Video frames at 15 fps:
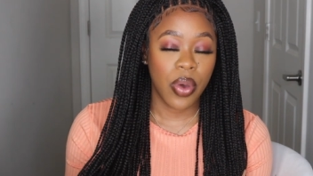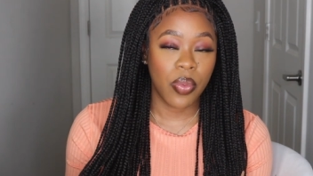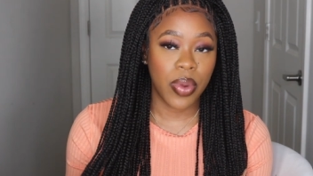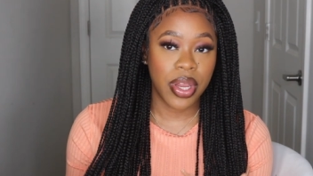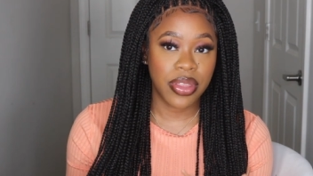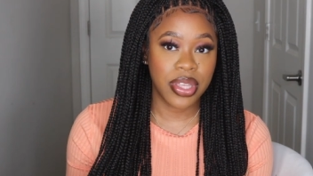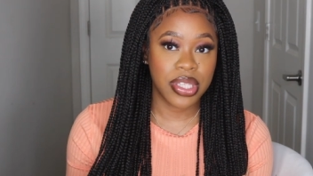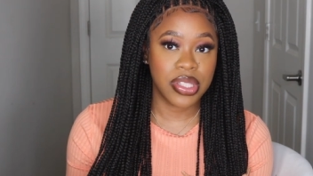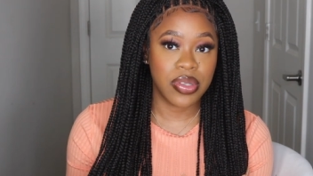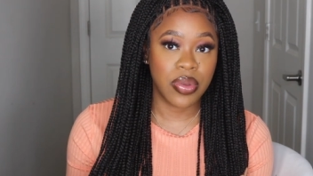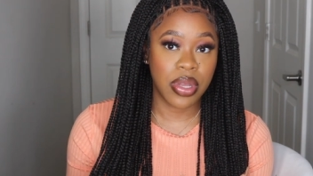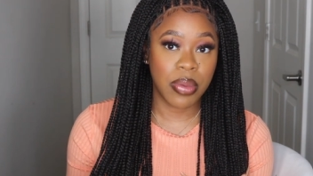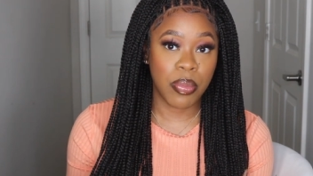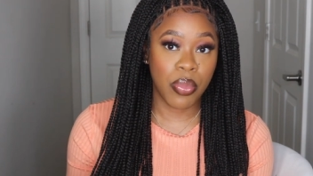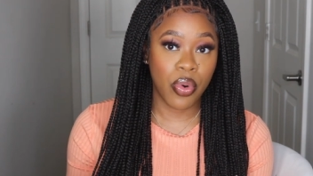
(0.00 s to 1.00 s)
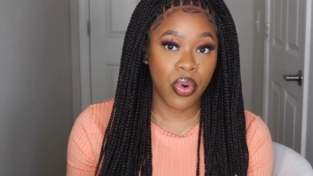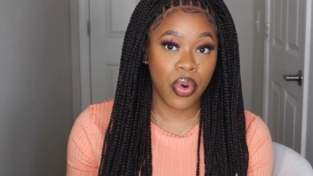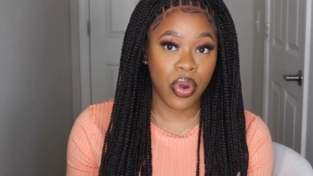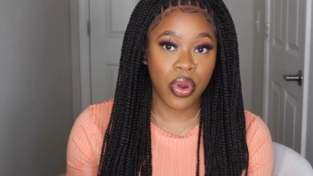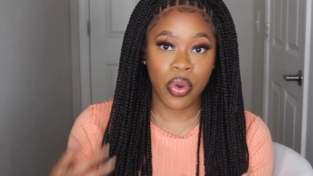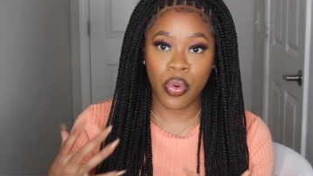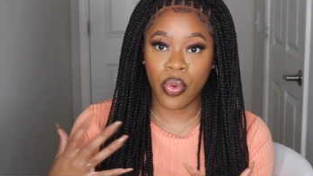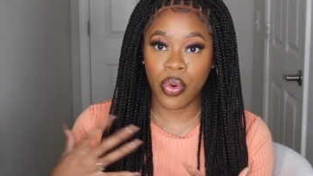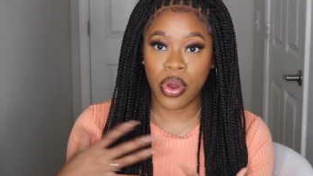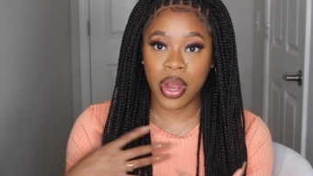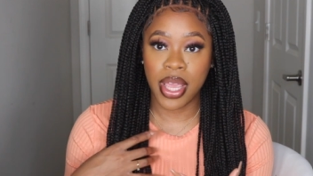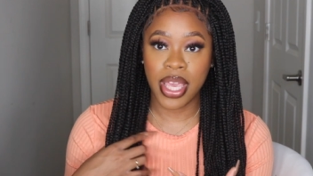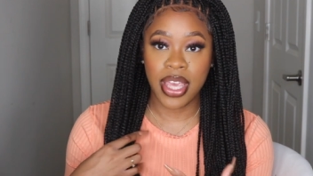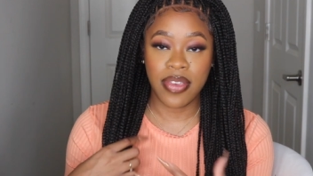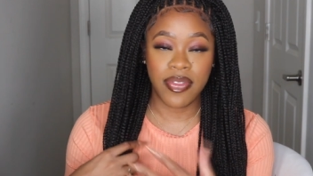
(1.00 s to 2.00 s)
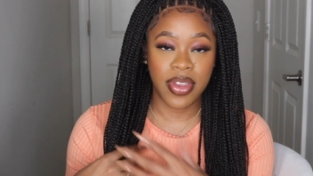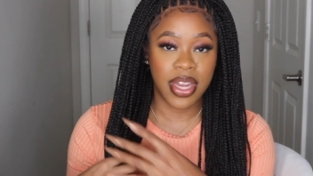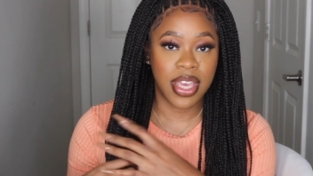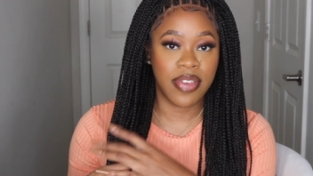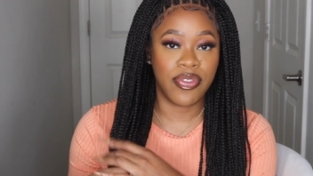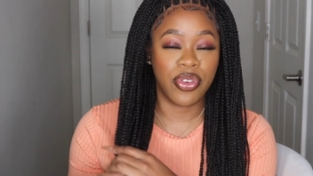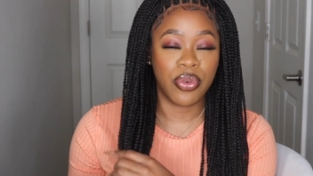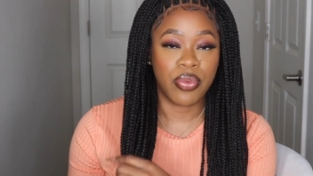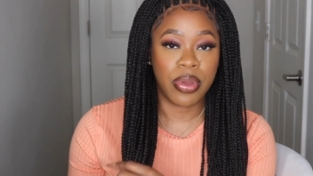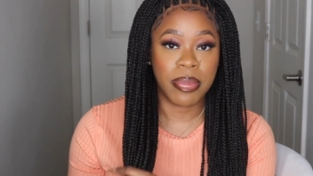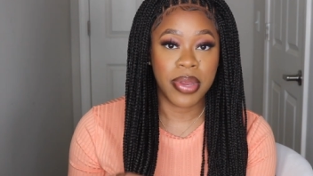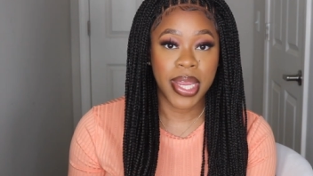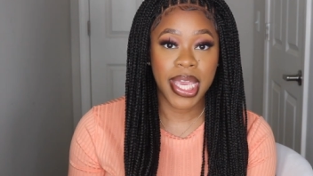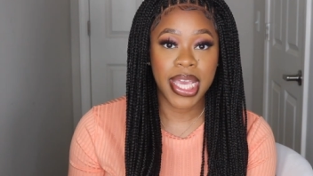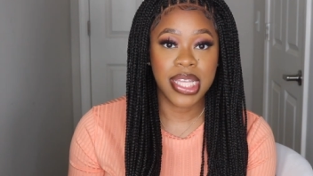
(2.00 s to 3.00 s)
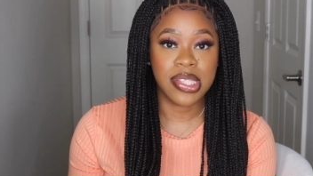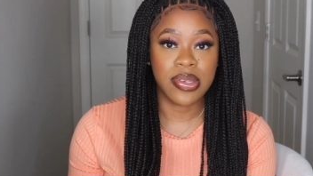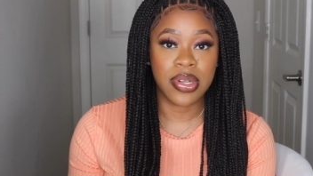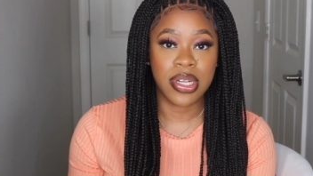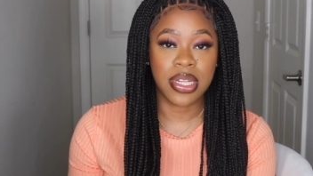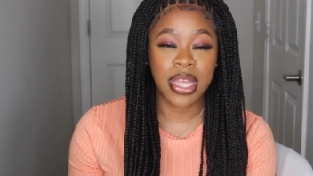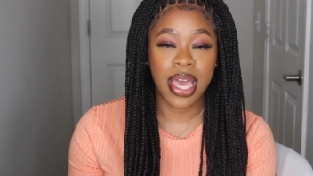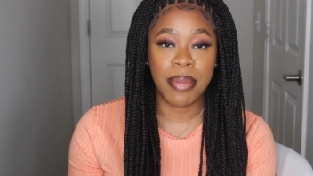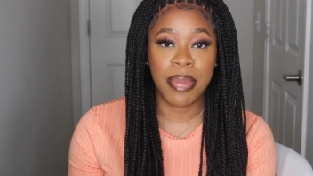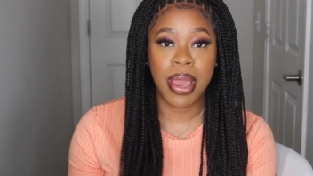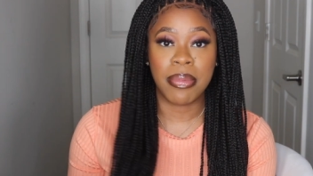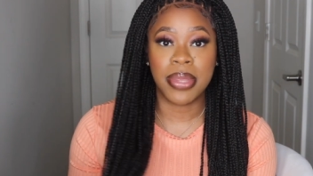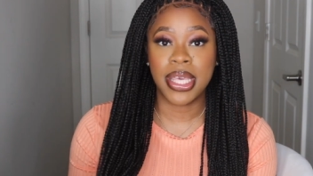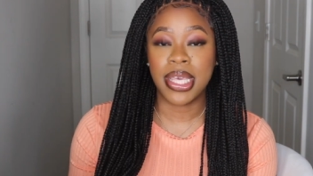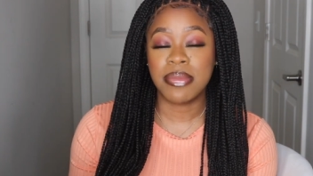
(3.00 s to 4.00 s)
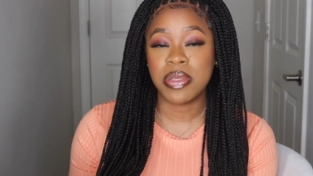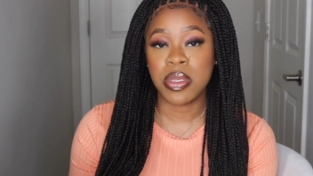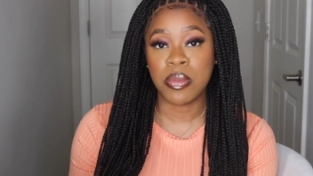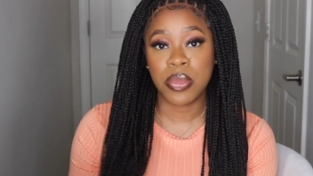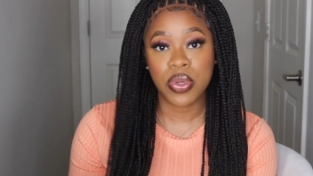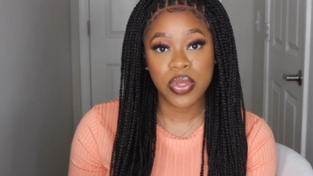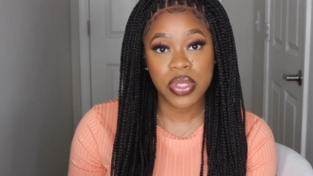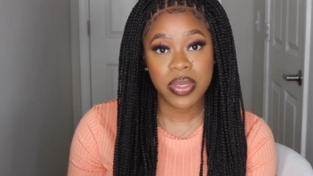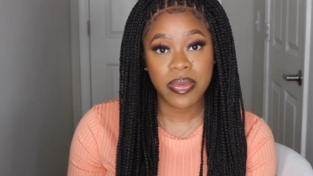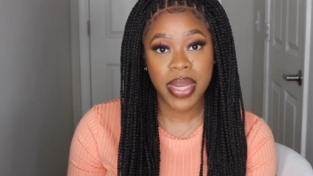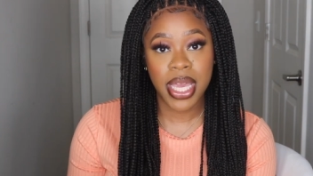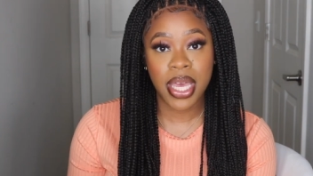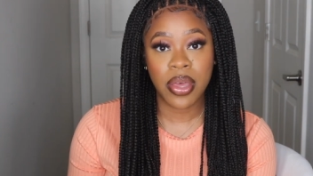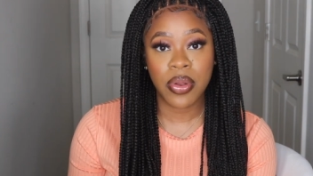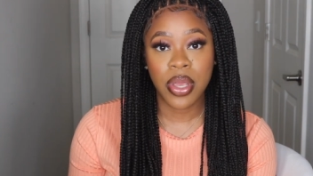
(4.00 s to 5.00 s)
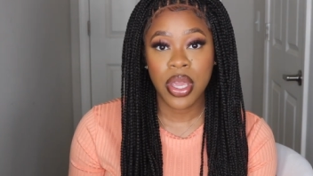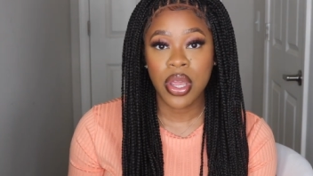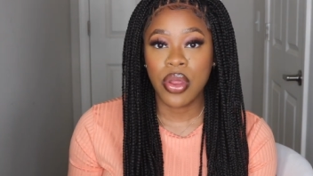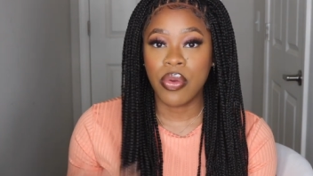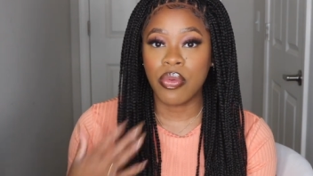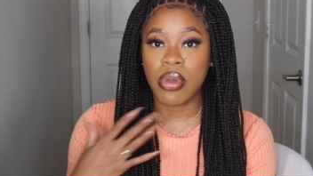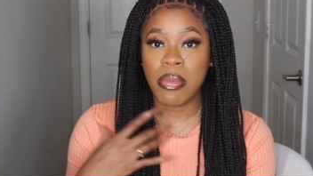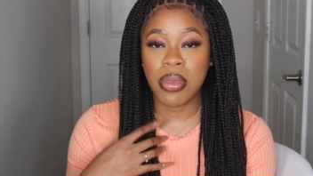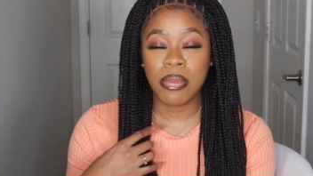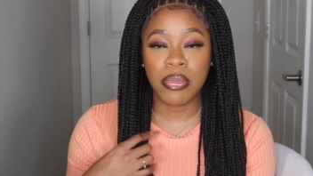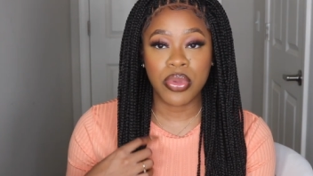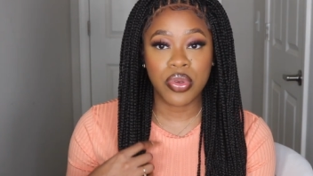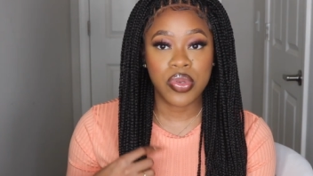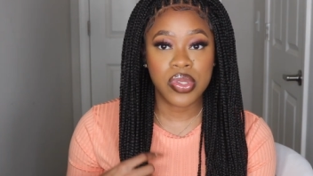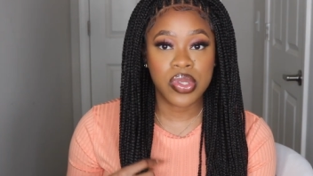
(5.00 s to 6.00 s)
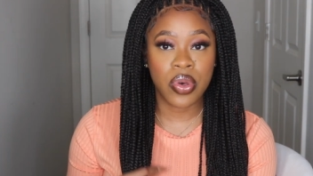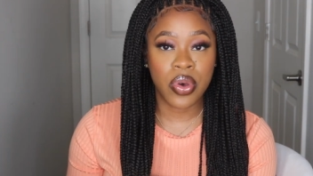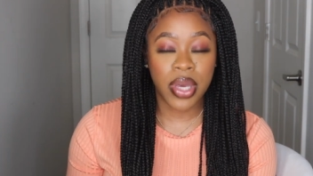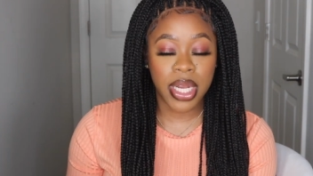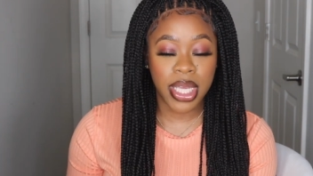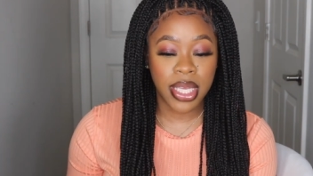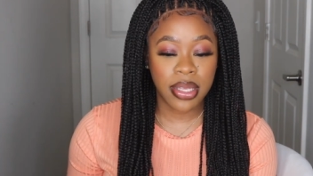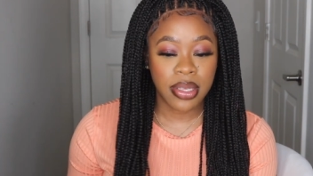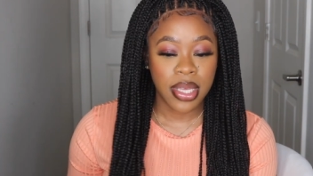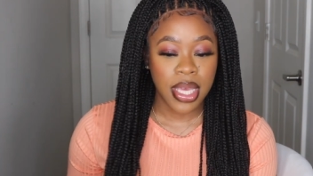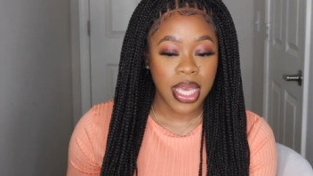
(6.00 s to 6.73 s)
wear this unit more or even if you rub your hands on it a lot, probably keep some mousse around. Rubbing mousse on it